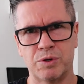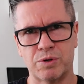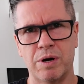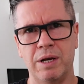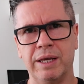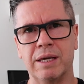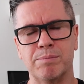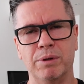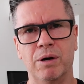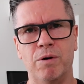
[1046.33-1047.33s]
I'll try and link
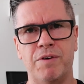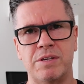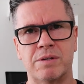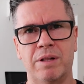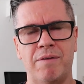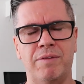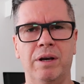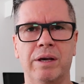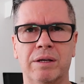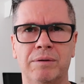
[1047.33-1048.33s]
it below if I still have the
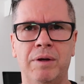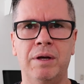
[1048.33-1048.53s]
link.